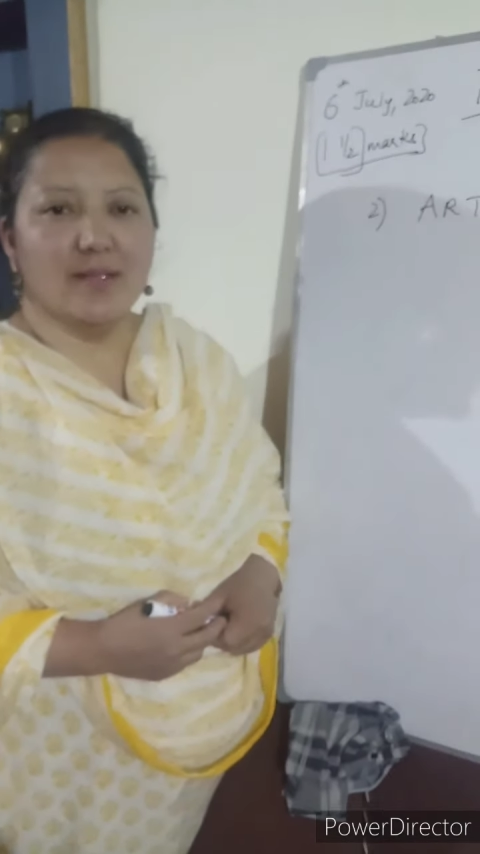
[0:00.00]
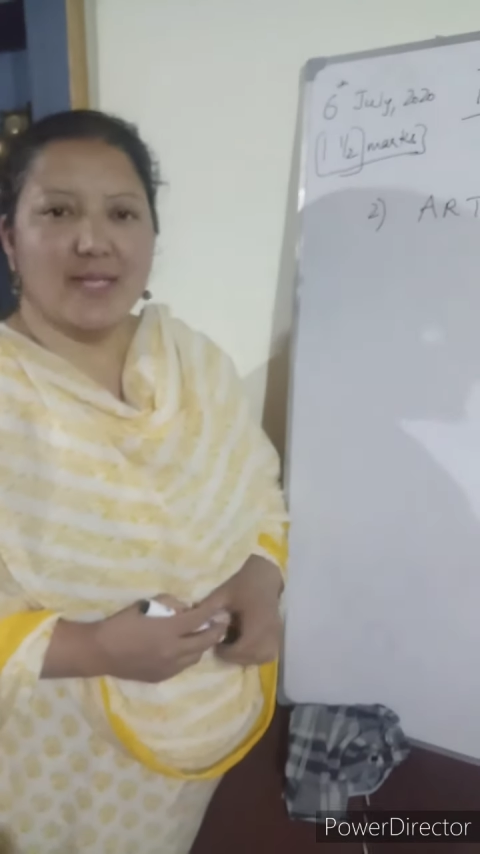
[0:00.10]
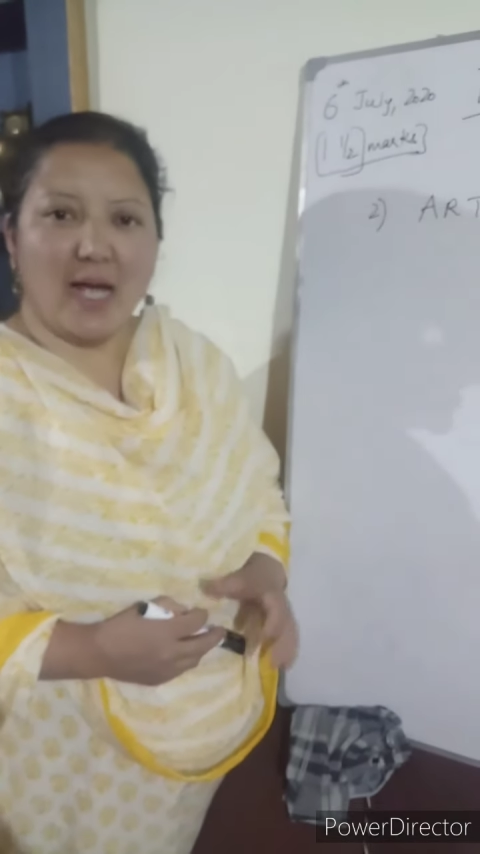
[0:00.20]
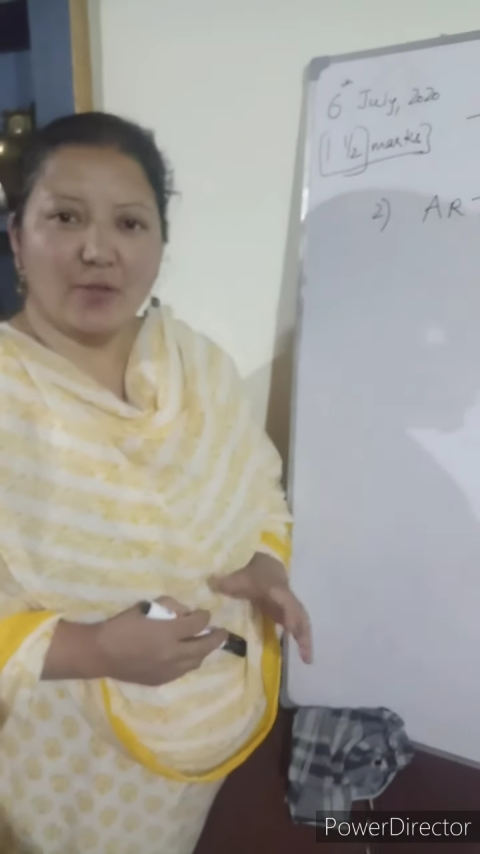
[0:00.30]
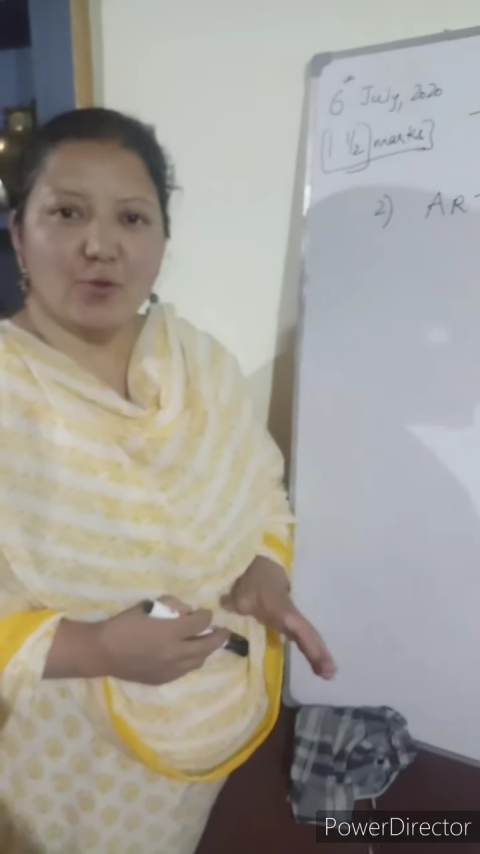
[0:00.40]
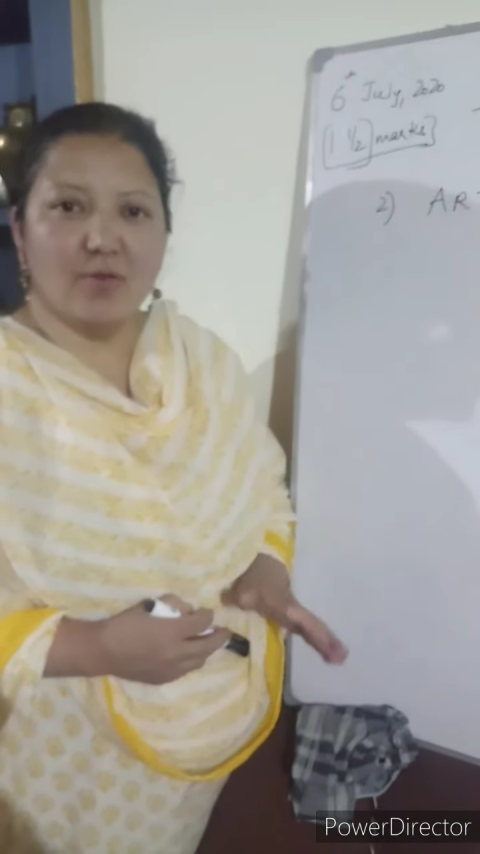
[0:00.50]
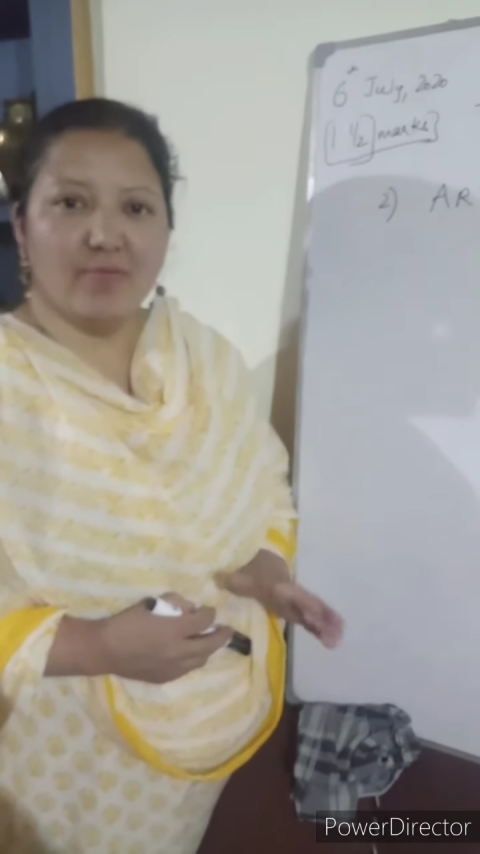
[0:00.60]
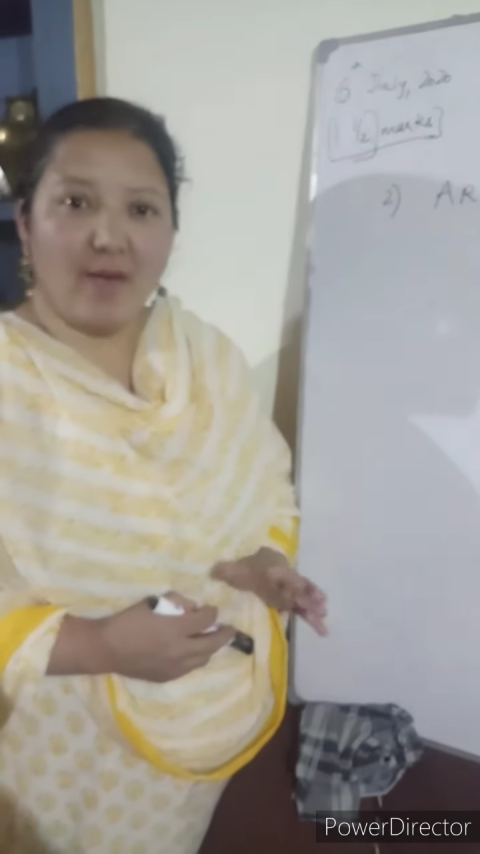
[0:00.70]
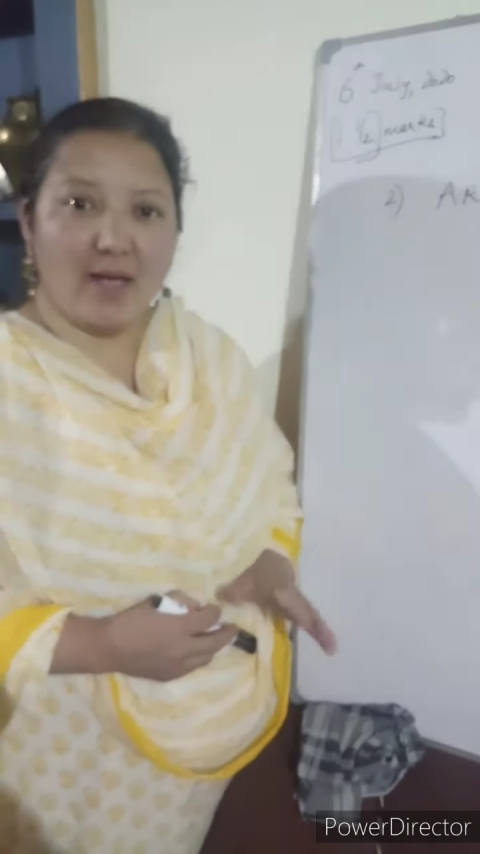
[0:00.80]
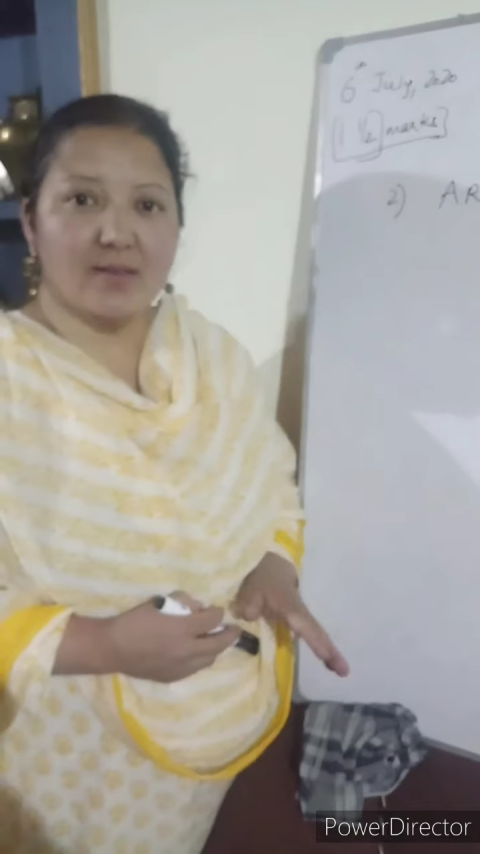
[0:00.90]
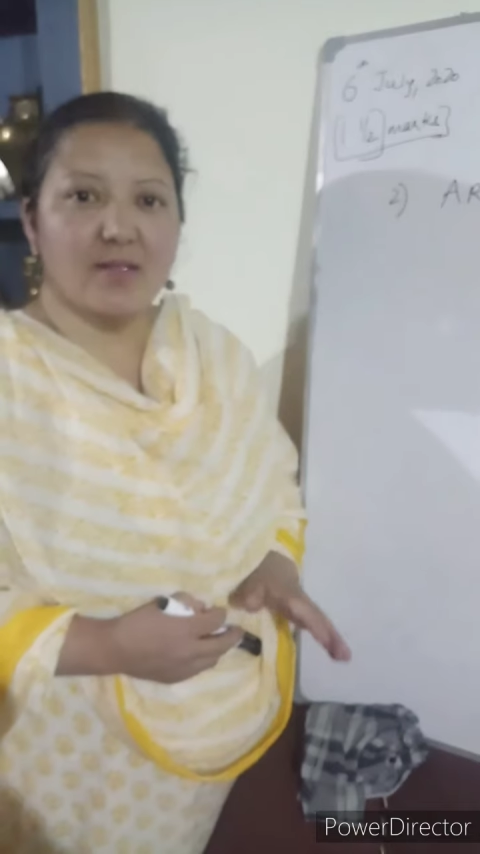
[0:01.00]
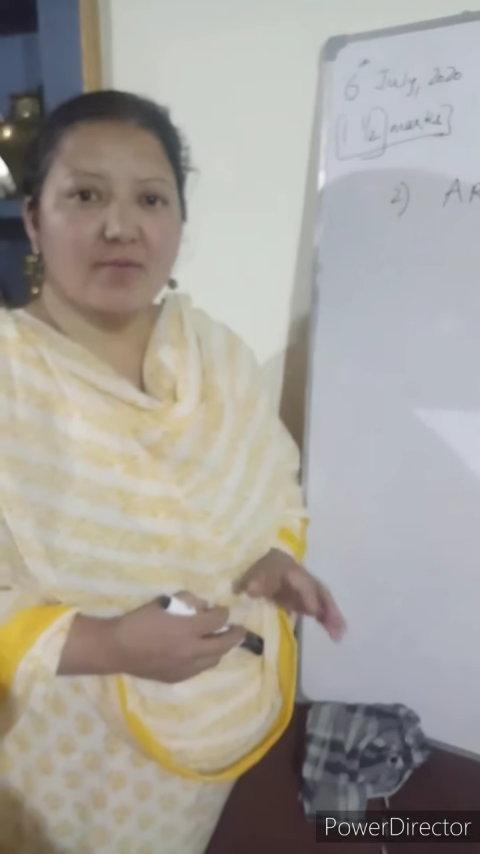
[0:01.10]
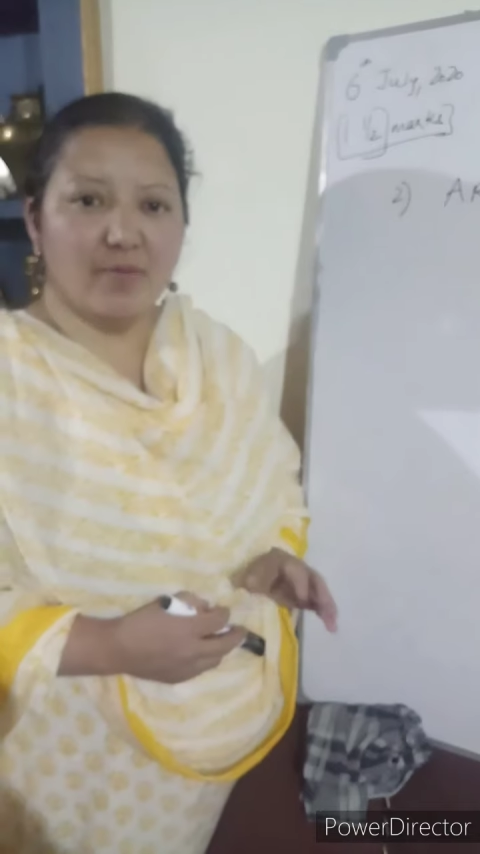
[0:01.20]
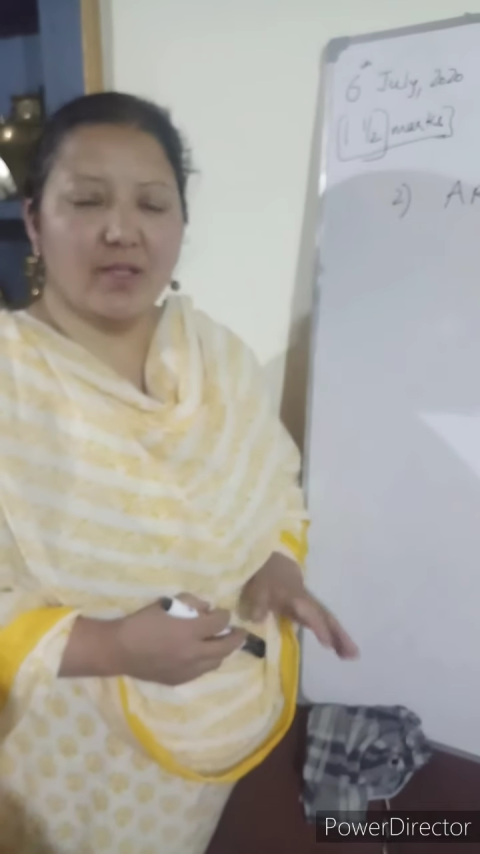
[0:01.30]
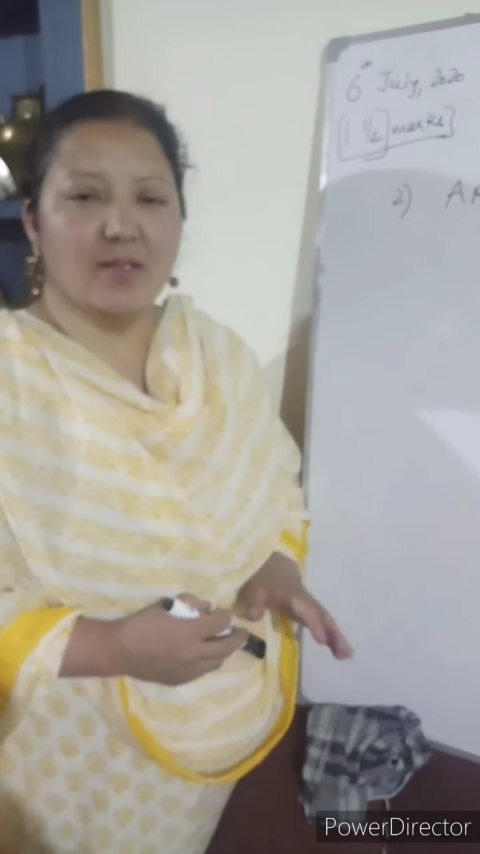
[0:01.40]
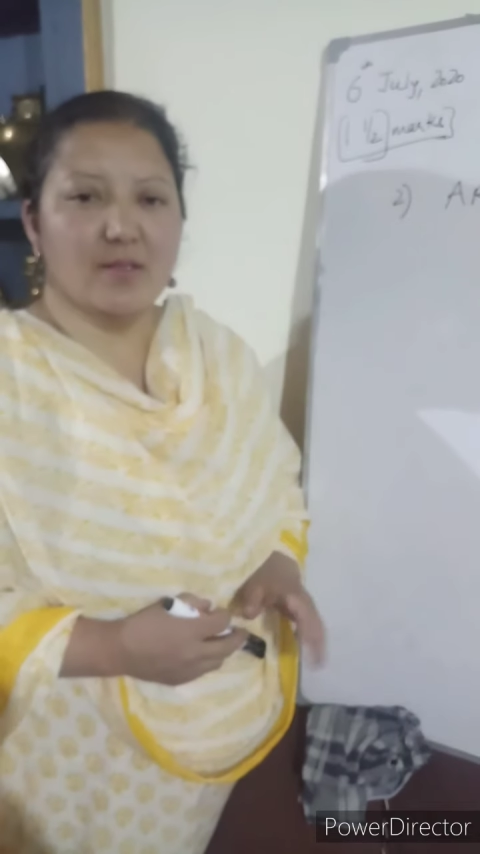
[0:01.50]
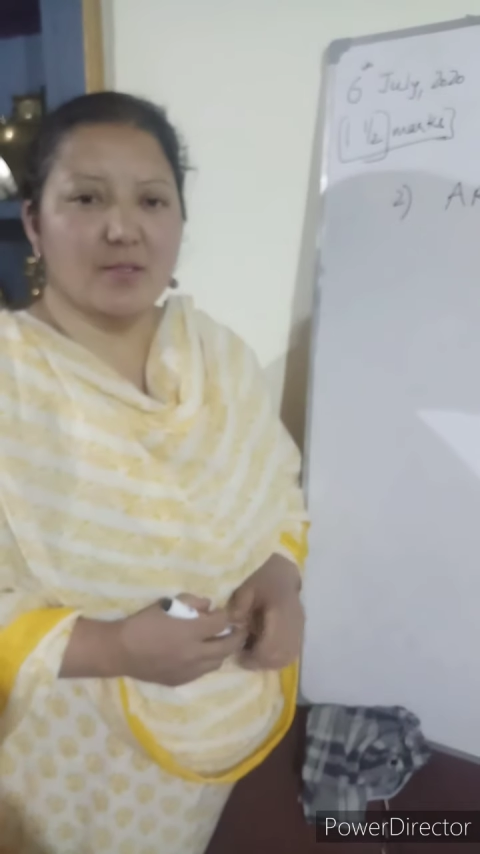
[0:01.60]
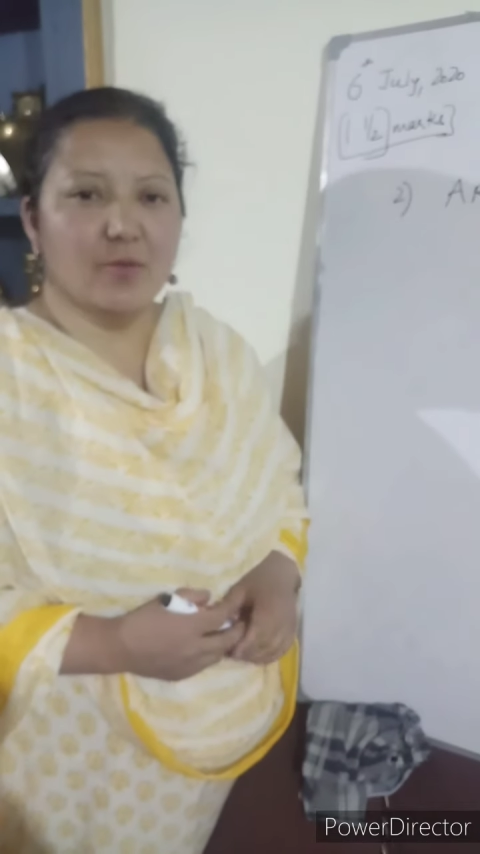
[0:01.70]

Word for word: the actual facts and figures.